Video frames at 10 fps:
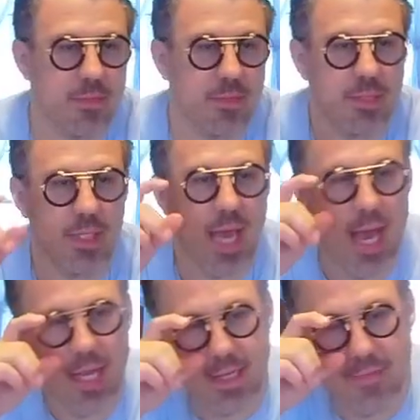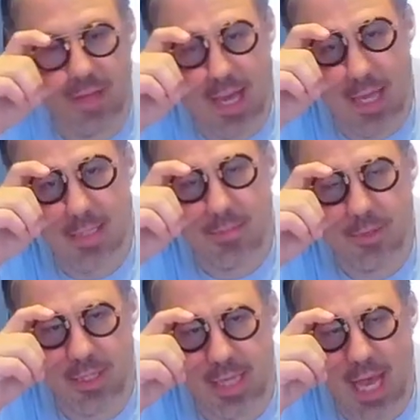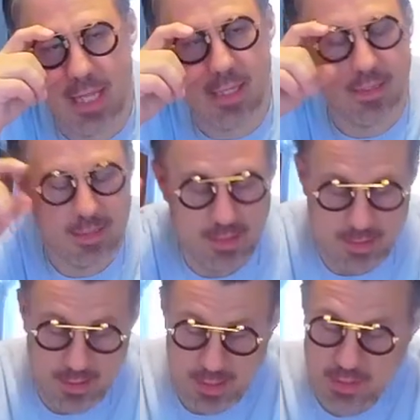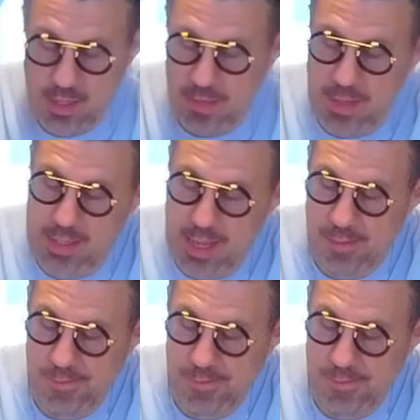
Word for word: She had definitely has some good talents. Let's talk about that.